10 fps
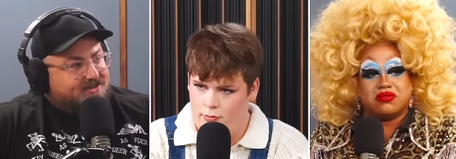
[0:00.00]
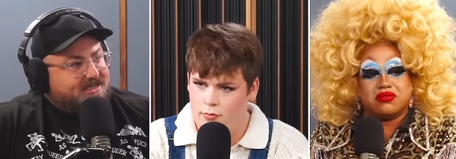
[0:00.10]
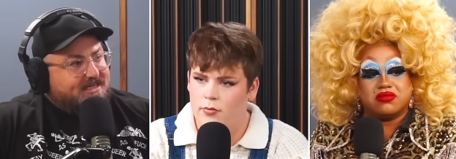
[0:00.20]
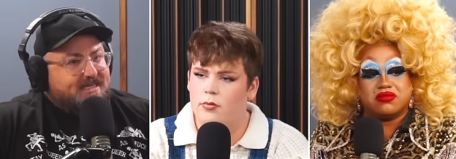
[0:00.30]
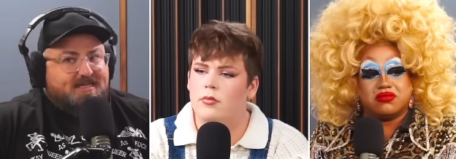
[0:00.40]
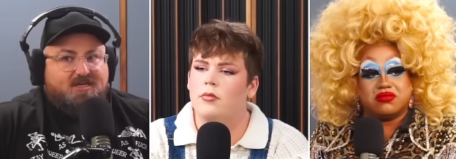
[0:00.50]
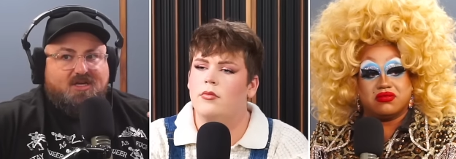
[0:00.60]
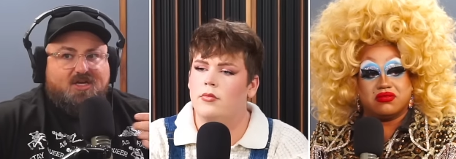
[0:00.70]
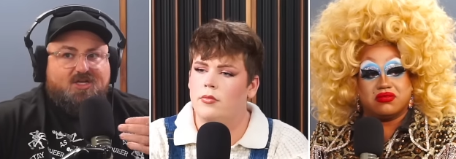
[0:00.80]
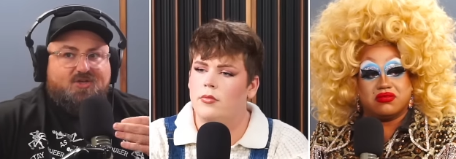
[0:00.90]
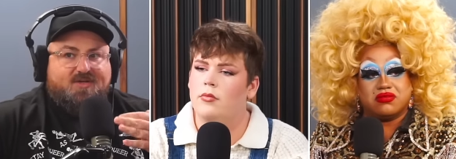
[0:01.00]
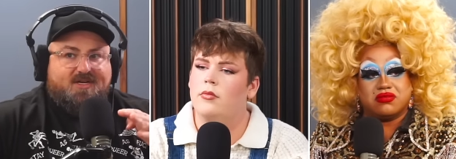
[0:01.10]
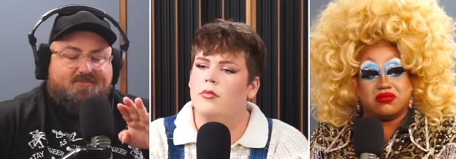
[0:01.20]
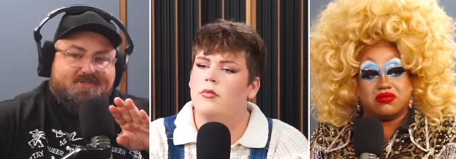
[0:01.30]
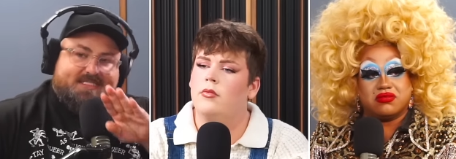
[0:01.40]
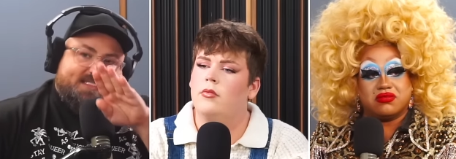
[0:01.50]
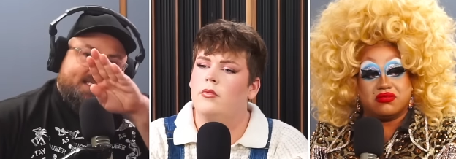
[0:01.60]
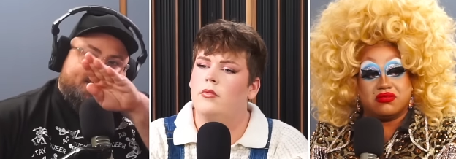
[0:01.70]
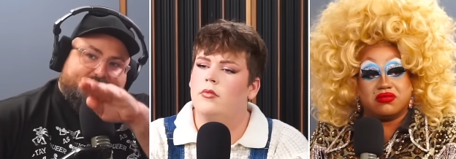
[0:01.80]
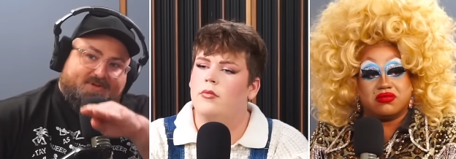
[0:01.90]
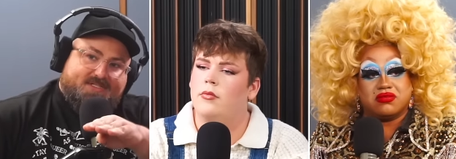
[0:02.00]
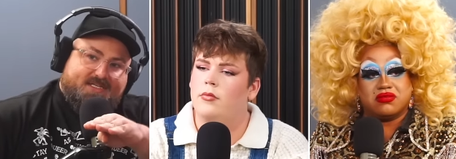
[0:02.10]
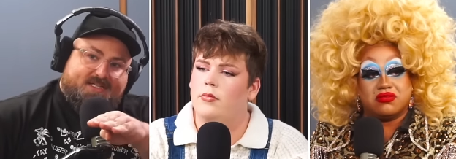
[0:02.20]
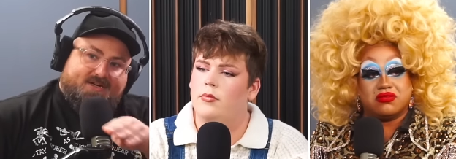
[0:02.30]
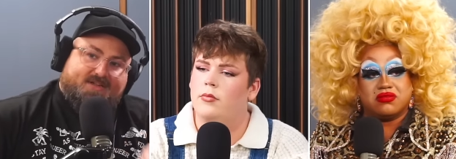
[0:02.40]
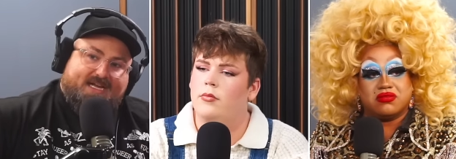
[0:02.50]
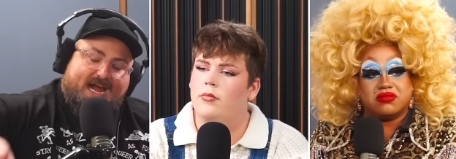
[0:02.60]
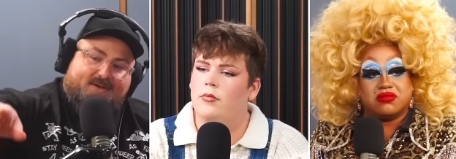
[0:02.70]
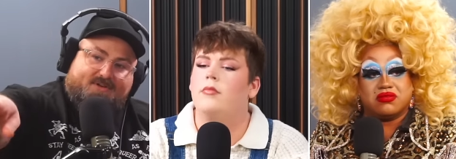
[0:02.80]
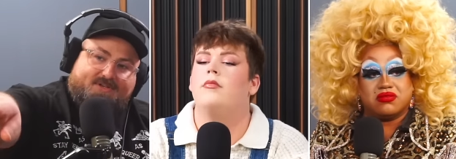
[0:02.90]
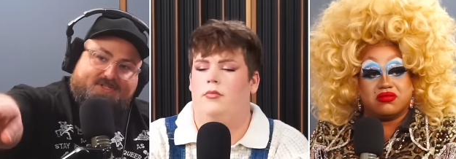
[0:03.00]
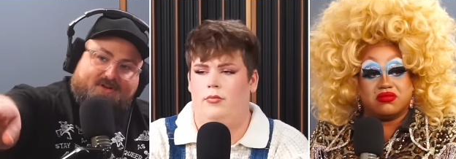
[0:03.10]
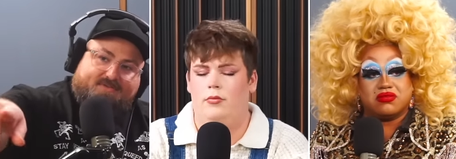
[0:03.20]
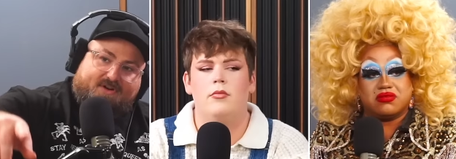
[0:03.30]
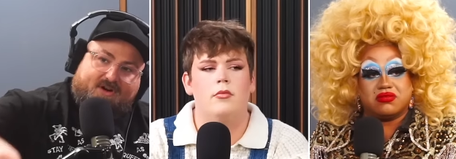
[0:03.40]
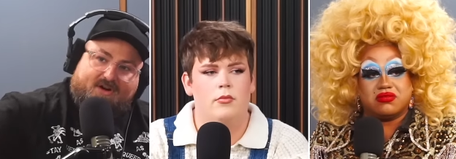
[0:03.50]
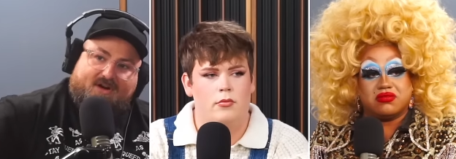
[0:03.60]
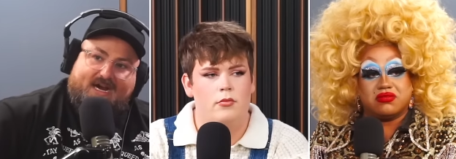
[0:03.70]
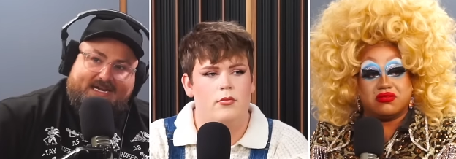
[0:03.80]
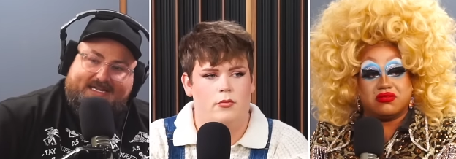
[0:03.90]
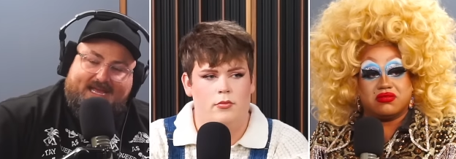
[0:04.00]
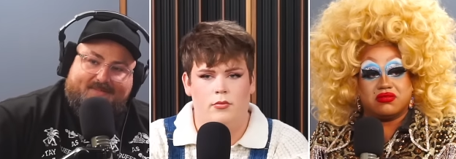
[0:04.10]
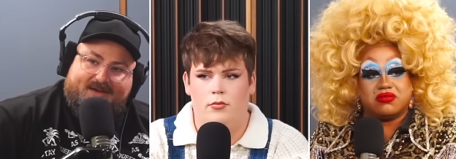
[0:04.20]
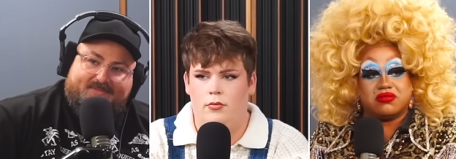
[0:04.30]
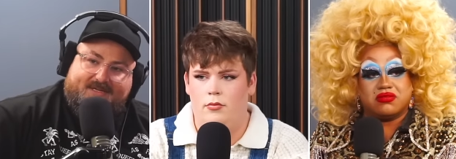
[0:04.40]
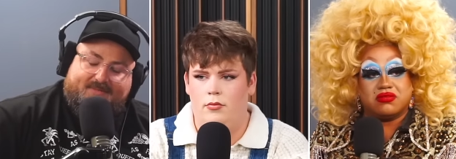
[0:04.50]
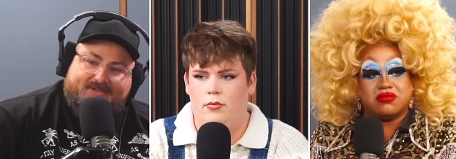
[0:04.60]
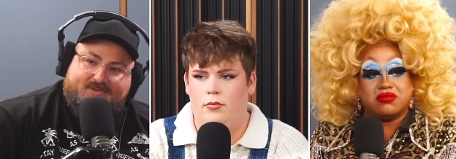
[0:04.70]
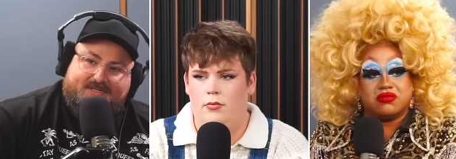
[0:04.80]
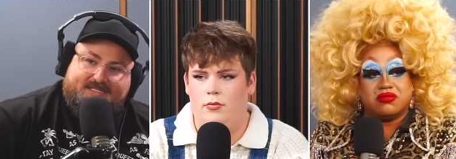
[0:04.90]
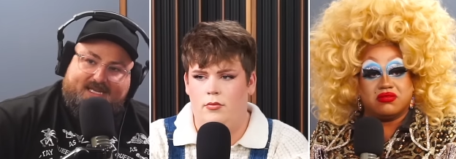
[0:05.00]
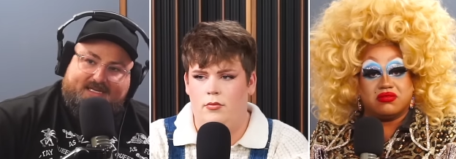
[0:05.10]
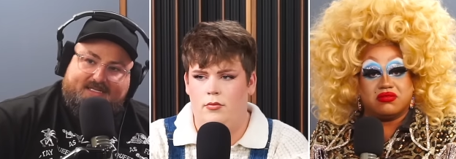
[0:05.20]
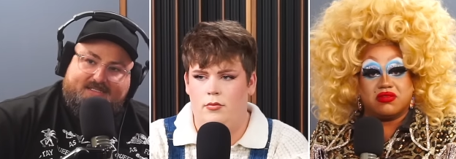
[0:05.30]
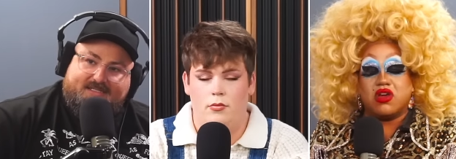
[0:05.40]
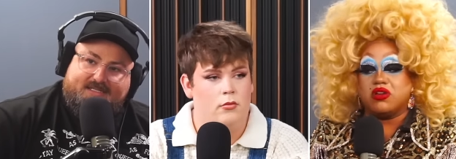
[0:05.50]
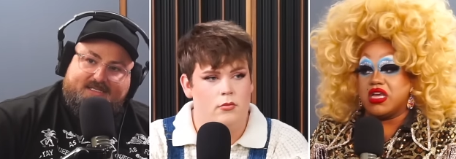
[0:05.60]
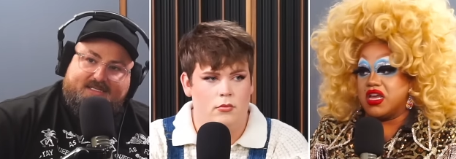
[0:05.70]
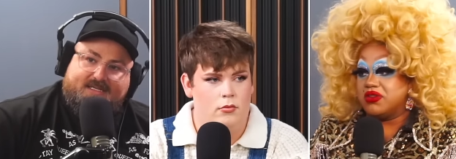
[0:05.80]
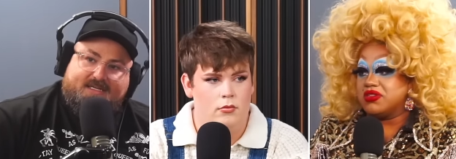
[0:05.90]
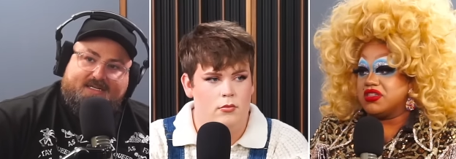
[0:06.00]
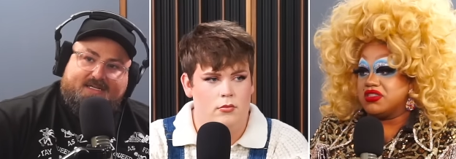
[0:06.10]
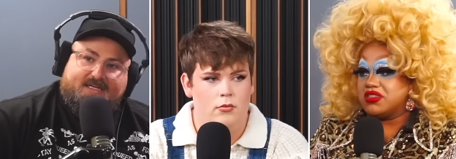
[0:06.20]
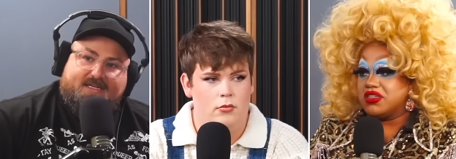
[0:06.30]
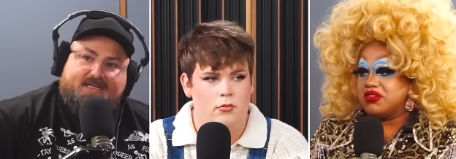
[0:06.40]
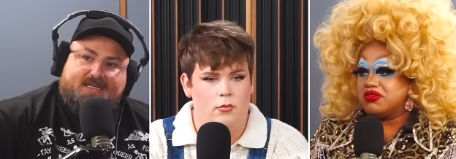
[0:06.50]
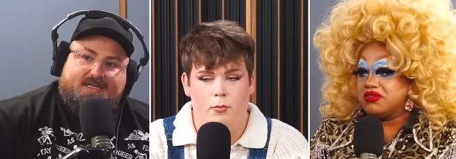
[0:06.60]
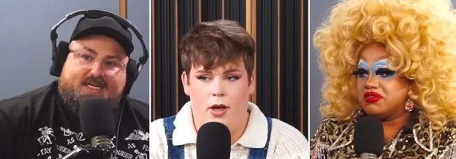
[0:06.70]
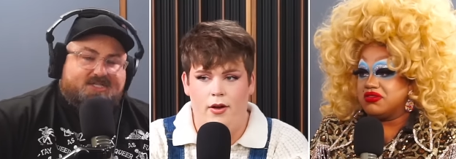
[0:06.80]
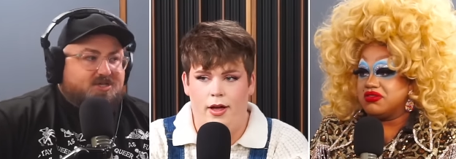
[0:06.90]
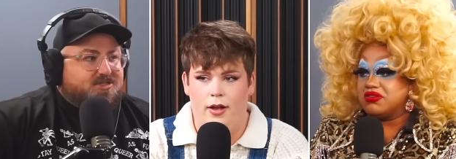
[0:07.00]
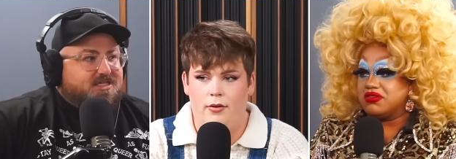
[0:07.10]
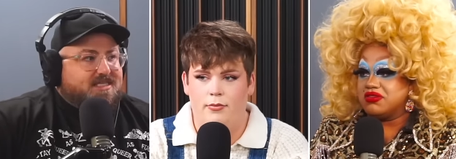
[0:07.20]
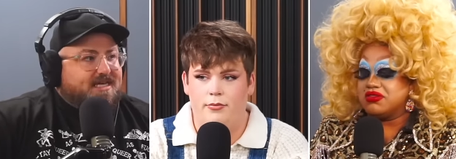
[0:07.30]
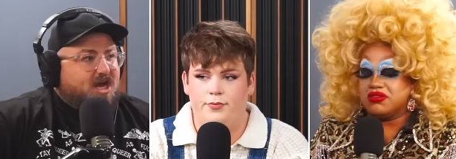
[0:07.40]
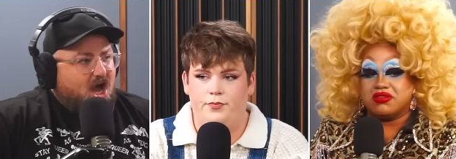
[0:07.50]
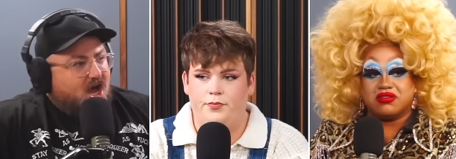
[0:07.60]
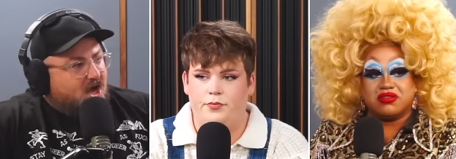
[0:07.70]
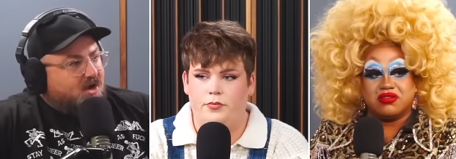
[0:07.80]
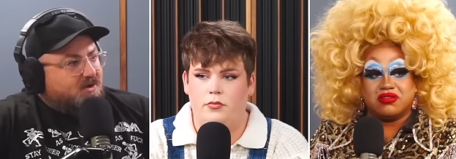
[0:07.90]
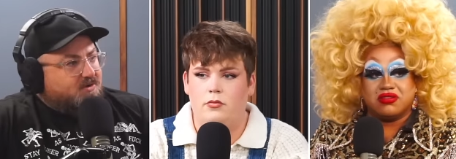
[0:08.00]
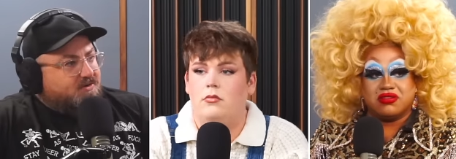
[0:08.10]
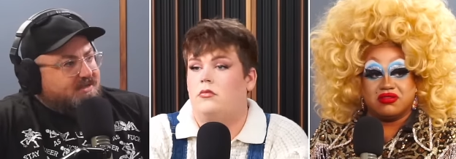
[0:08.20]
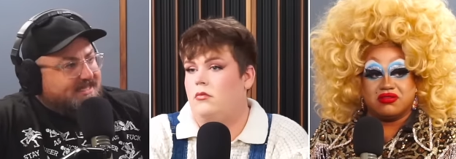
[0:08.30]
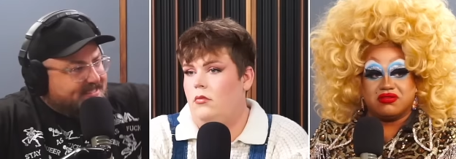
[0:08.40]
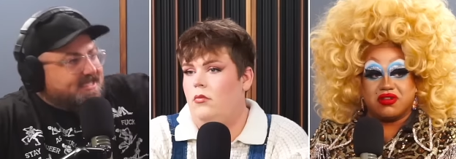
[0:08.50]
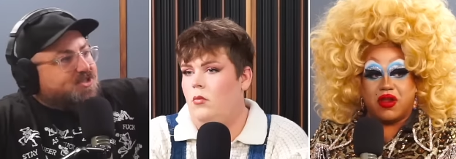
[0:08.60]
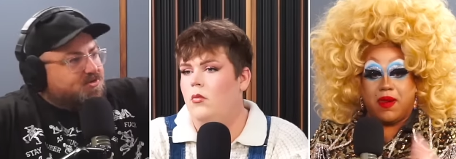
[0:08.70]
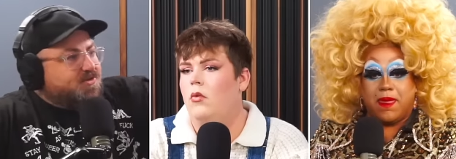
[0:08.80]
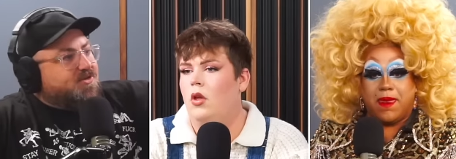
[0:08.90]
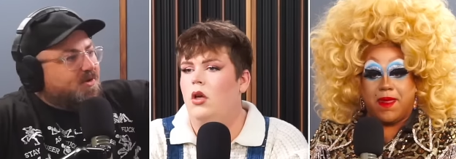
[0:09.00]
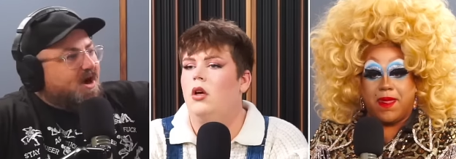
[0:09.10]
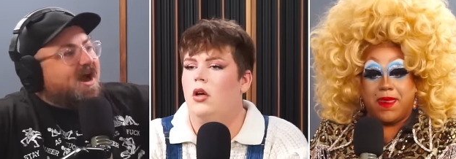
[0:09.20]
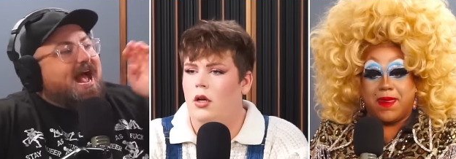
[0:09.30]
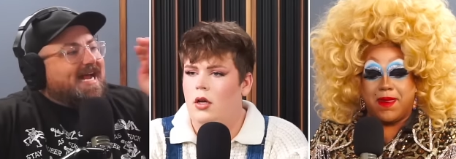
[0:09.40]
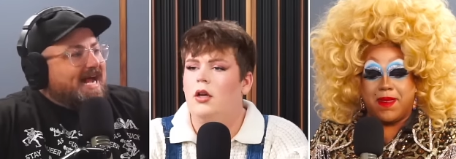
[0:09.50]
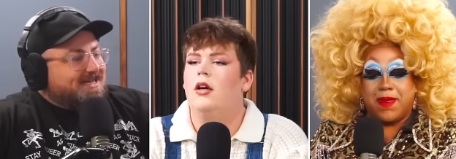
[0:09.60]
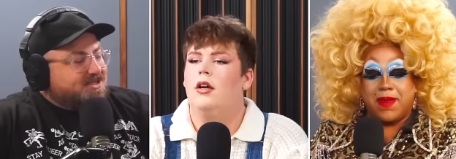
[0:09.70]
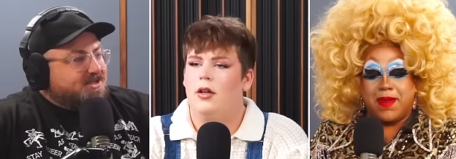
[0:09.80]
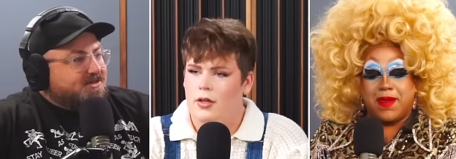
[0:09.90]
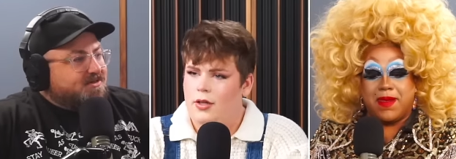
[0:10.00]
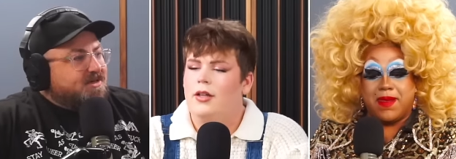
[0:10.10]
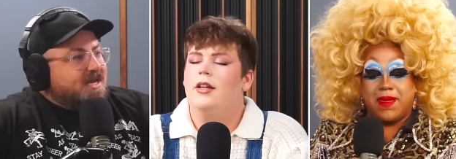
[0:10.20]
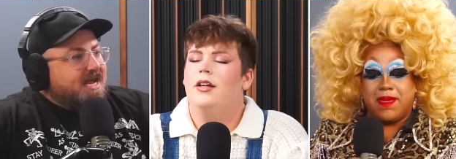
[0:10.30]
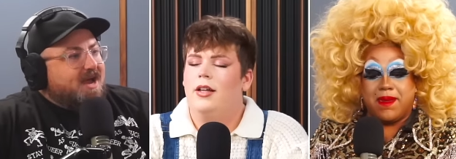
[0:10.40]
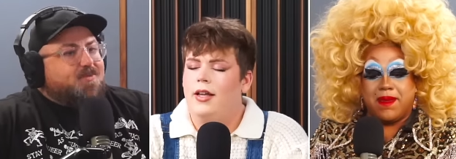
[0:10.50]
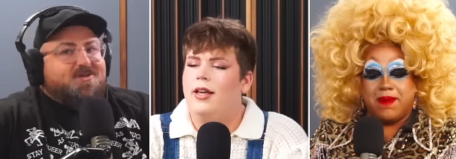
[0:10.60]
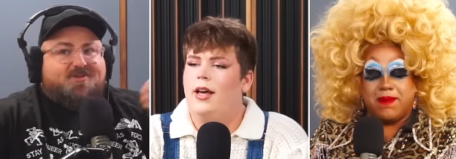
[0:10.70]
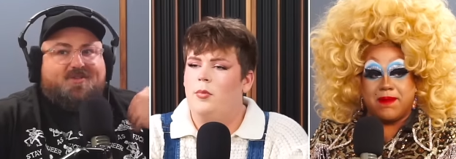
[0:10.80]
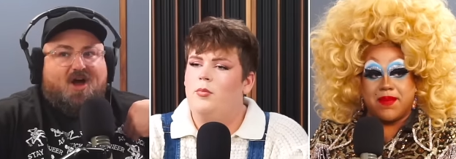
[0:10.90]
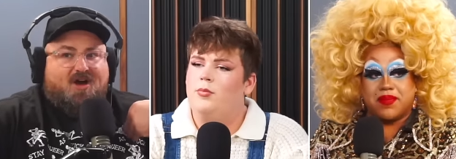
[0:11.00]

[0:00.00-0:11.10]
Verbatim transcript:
Speaker 1: looking in, you can almost see the person clearer. Like I wrote a song for her and it came out of me in about 20 seconds.
Speaker 2: Oh yeah, it was good too. Cuz you're just
Speaker 1: like, "Oh, this is who you are. I got you." And when yeah. you're the